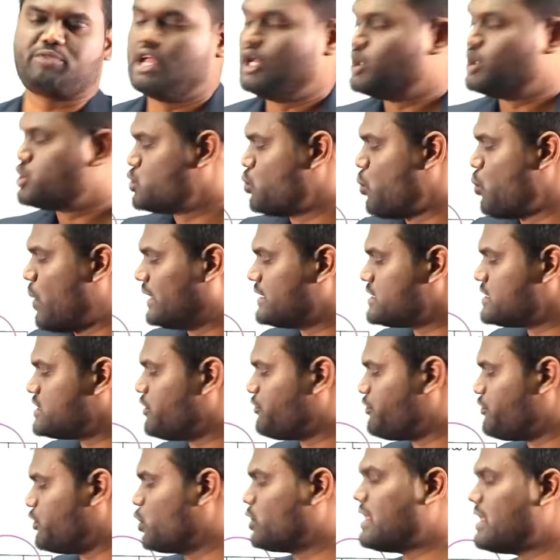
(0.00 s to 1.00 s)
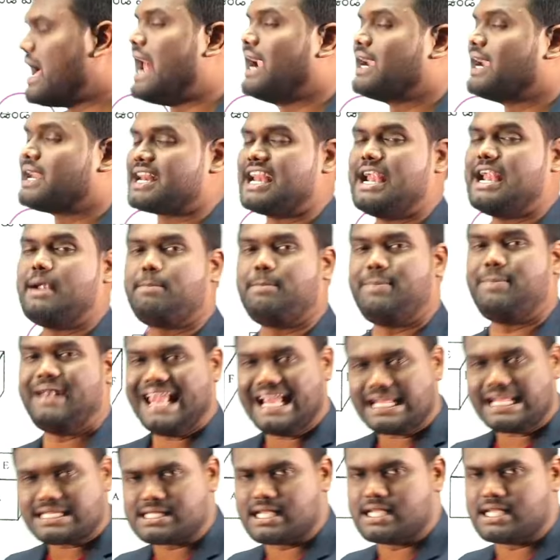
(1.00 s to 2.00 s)
So once if you know the alternate
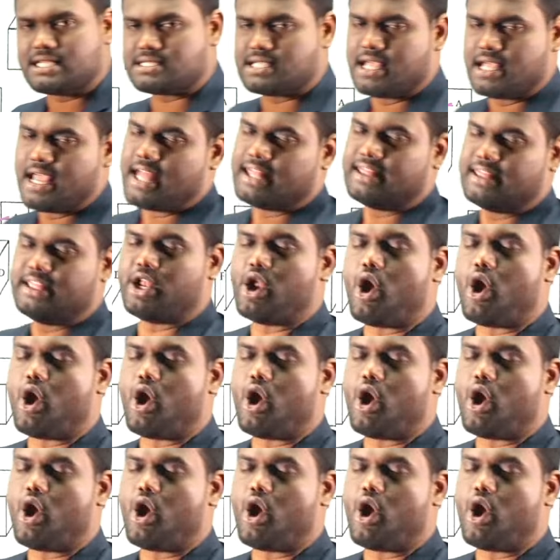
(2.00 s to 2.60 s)
places, then